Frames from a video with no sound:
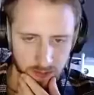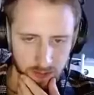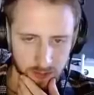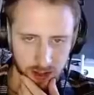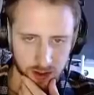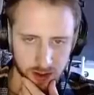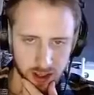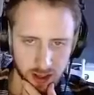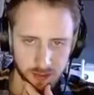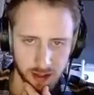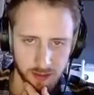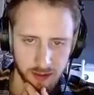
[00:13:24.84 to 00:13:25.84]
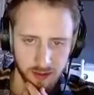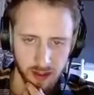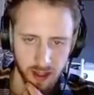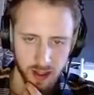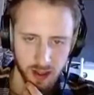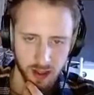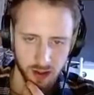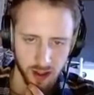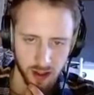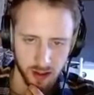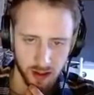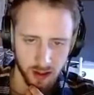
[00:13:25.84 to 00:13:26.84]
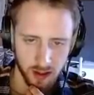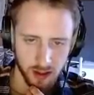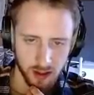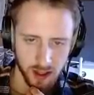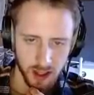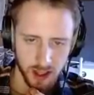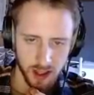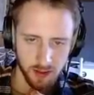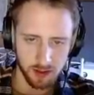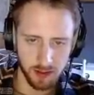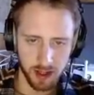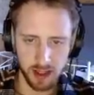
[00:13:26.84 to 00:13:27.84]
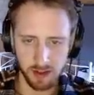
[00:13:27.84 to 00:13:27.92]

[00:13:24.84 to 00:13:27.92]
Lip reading: He's using it preemptively there to try and clear some of the mines and